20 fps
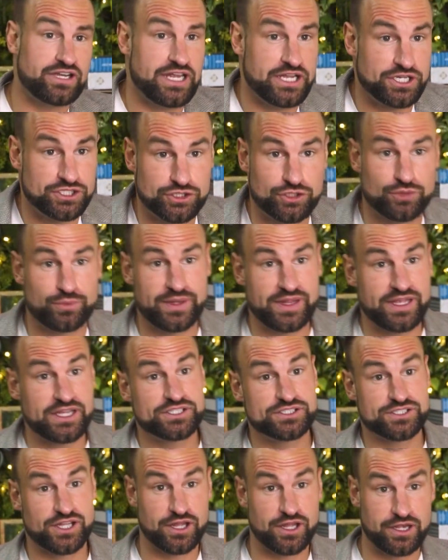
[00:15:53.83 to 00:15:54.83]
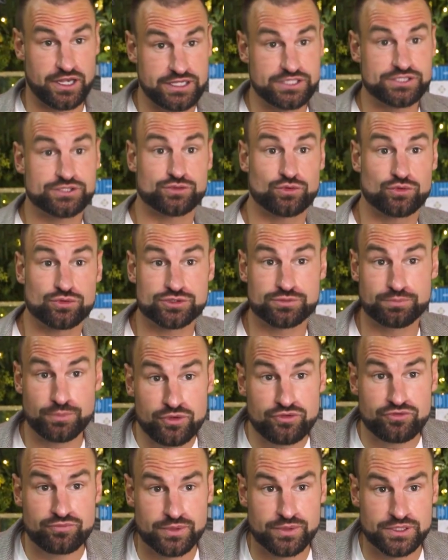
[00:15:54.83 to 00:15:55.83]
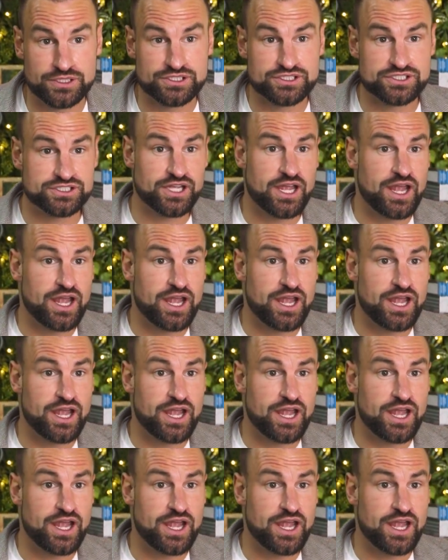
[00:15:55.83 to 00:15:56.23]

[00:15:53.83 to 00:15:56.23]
issue with externally sourced movements.